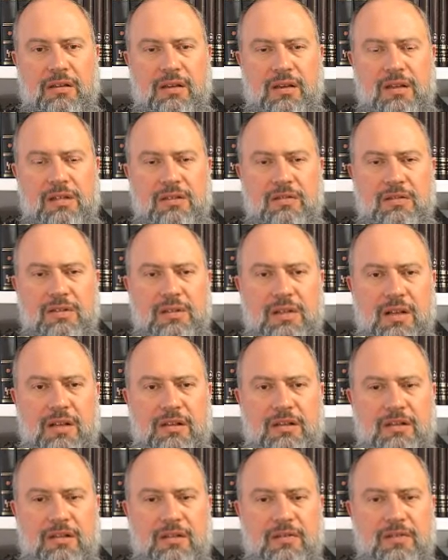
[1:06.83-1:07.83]
As a
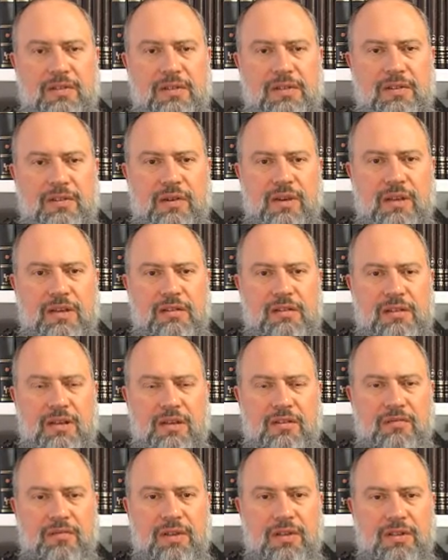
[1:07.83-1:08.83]
result of this great
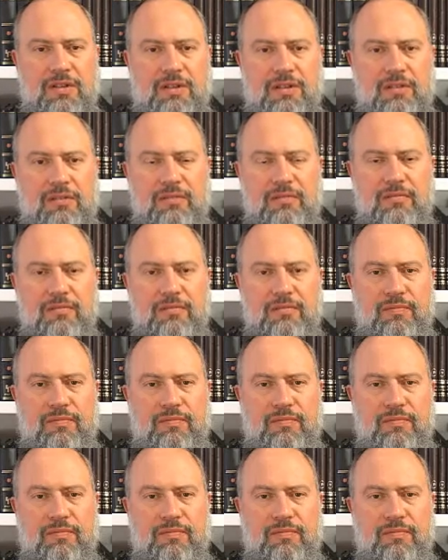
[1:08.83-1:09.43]
salvation,